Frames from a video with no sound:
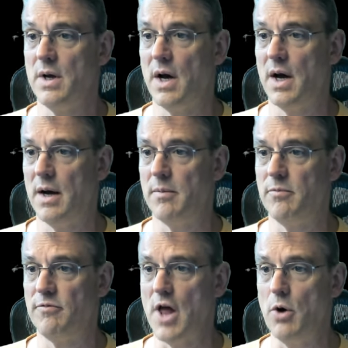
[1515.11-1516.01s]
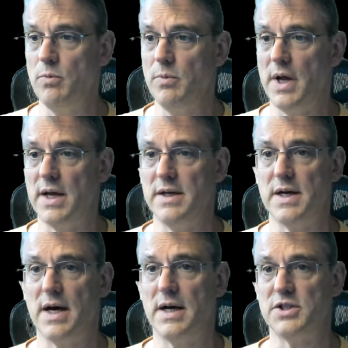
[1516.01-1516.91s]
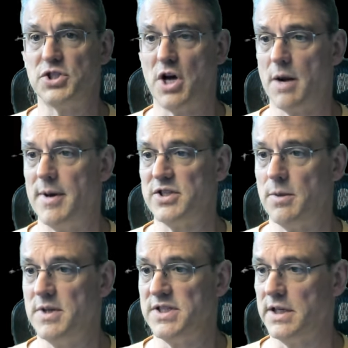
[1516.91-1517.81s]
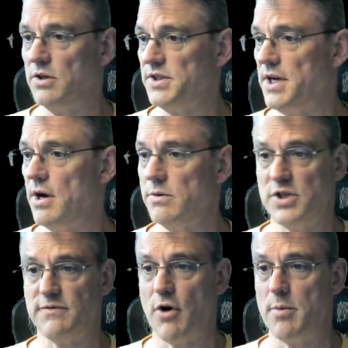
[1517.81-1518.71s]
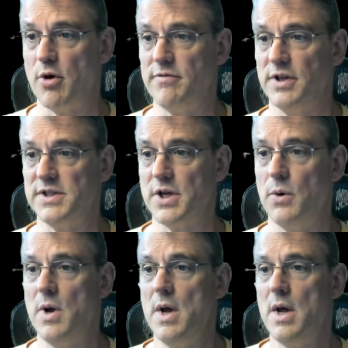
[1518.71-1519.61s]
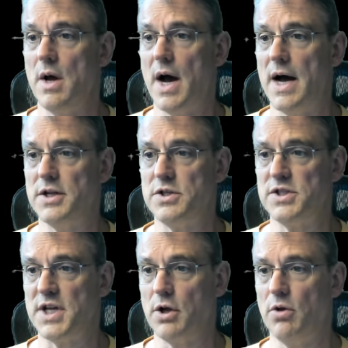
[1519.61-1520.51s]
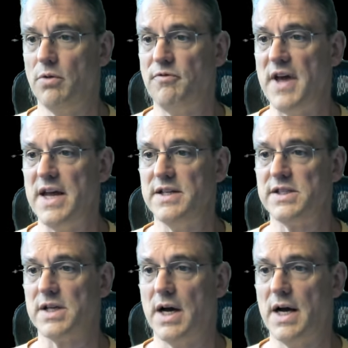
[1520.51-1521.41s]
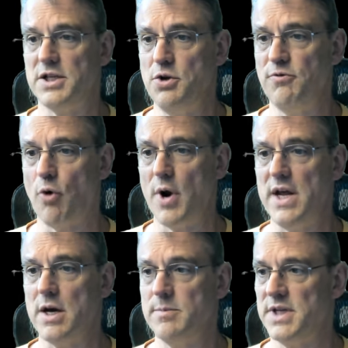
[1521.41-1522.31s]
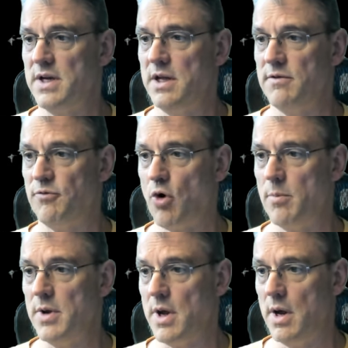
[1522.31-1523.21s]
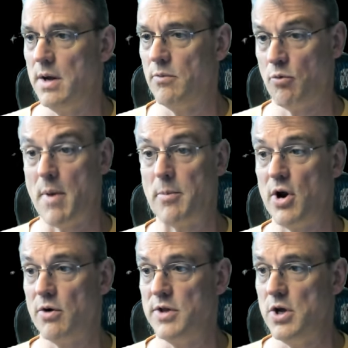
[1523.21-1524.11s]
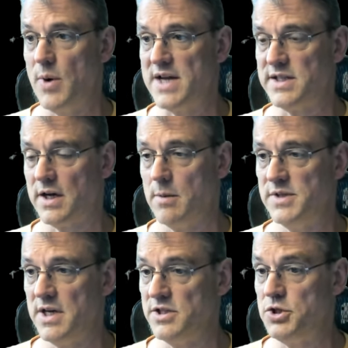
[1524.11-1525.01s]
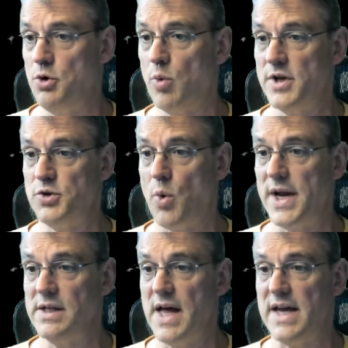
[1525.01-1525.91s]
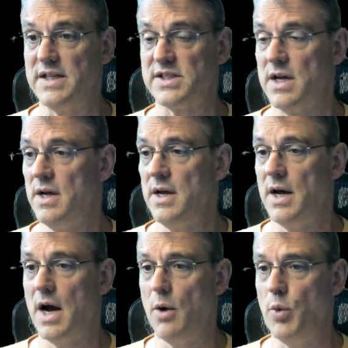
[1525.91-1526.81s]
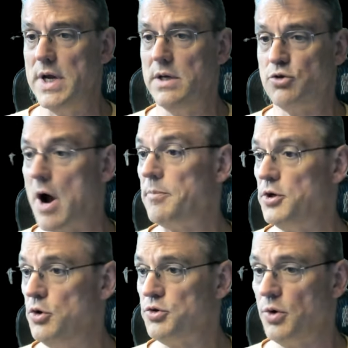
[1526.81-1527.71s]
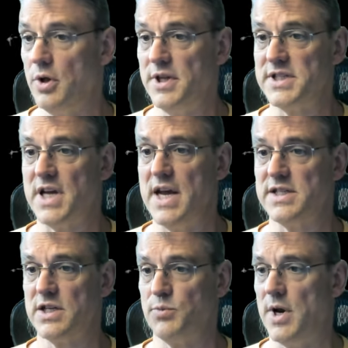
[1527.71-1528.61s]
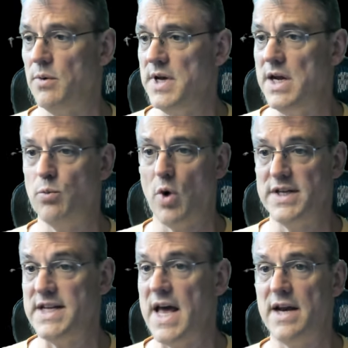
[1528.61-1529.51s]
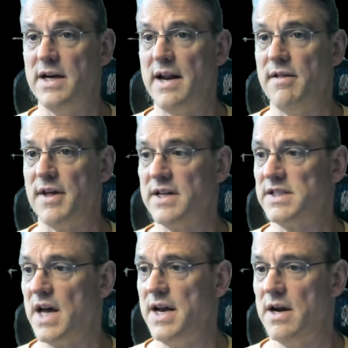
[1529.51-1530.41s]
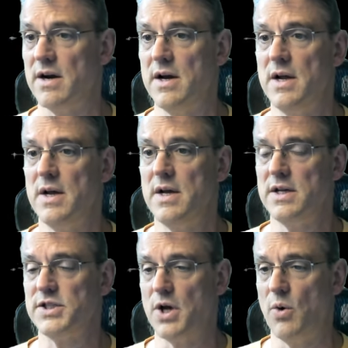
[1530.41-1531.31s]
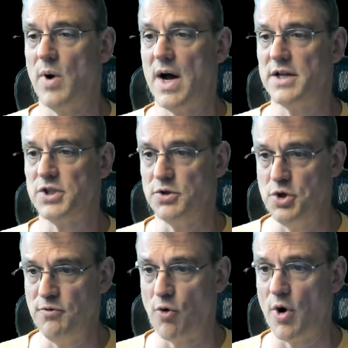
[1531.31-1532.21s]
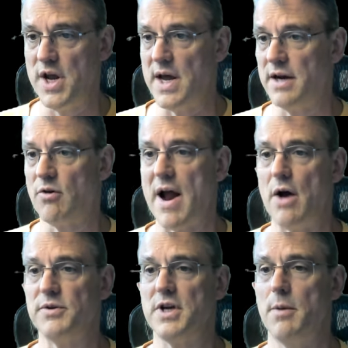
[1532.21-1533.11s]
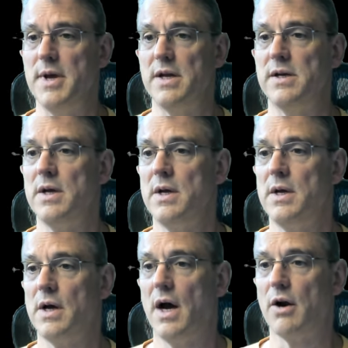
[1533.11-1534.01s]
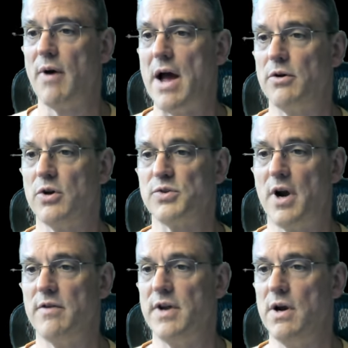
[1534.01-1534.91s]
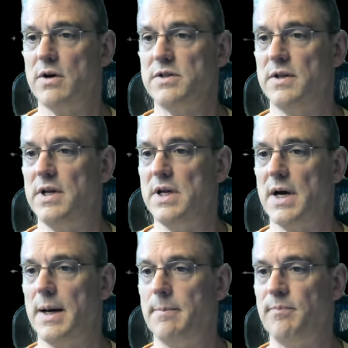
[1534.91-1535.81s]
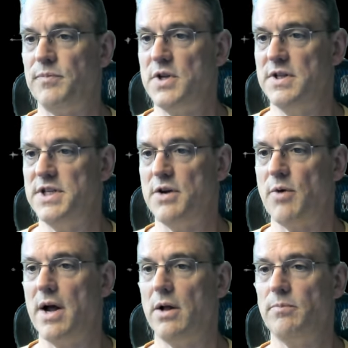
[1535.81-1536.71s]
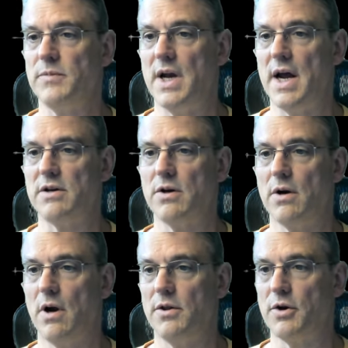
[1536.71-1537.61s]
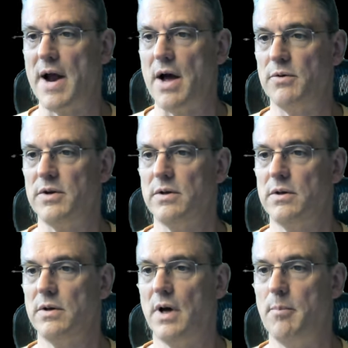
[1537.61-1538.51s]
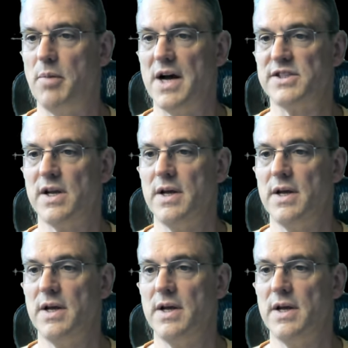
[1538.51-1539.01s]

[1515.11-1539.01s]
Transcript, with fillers: uh, flow and uh, just talk about some of the signals in here just very briefly. So uh, single phase uh, 240 comes in in the form, uh, remember here in the US, that comes in as two 120 legs. Uh, we drop the neutral in this case because we don't need 110 and anything inside here. So so 240 and ground come in. ground goes right over here to the, um, to the DIN rail connector on the ground bus.